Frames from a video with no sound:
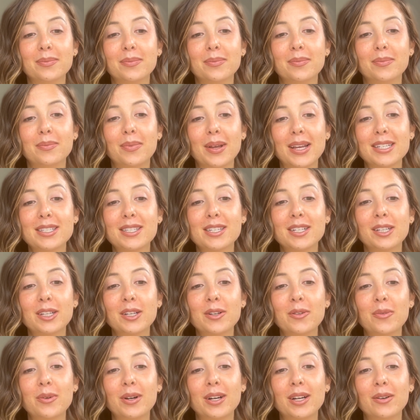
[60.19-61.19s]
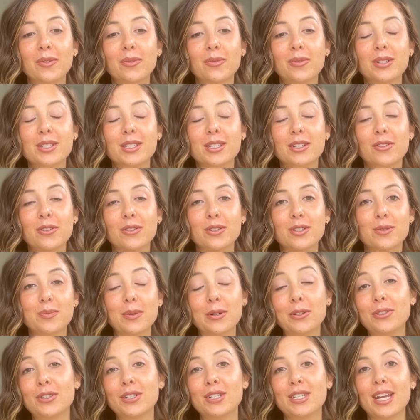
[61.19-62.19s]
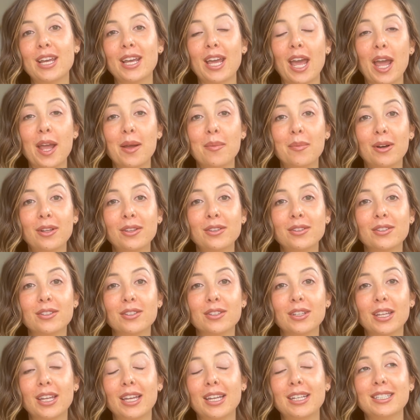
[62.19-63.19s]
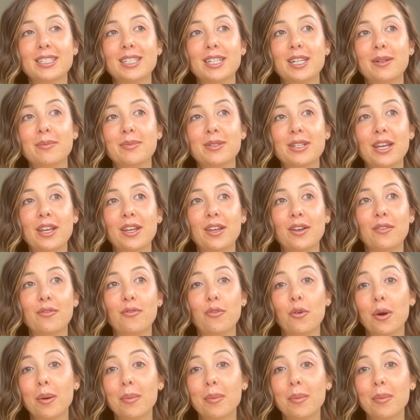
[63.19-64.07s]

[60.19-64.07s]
Basically what was supposed to take a month ended up taking 4